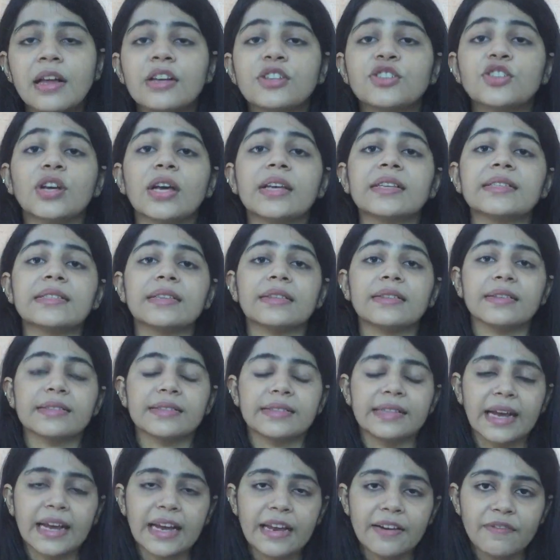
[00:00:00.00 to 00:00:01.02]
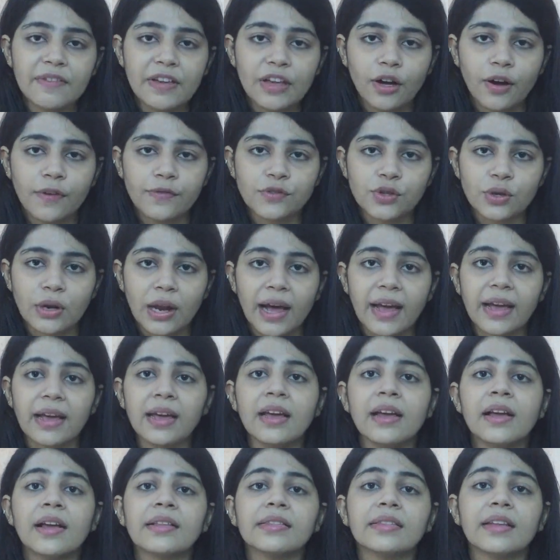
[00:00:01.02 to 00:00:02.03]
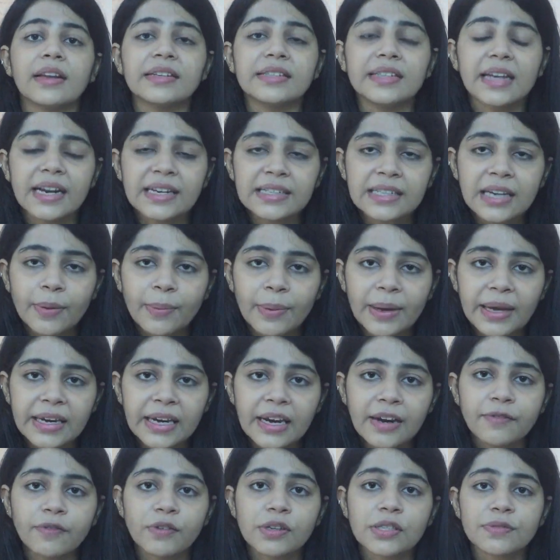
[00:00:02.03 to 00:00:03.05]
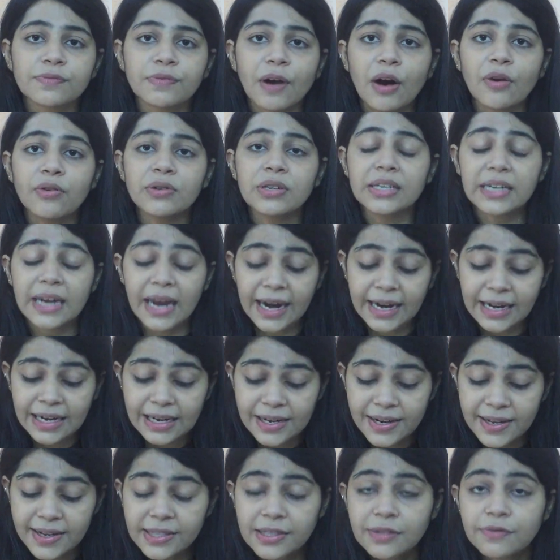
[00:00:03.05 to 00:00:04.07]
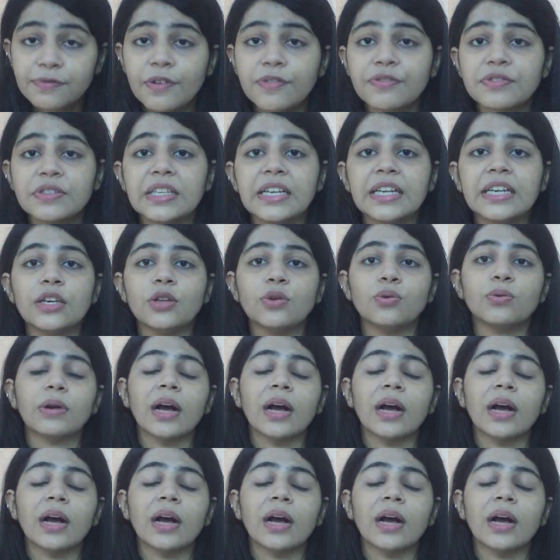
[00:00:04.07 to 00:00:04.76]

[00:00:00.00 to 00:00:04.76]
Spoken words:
Just in the second week of July, the Delta variant was found in at least 15 new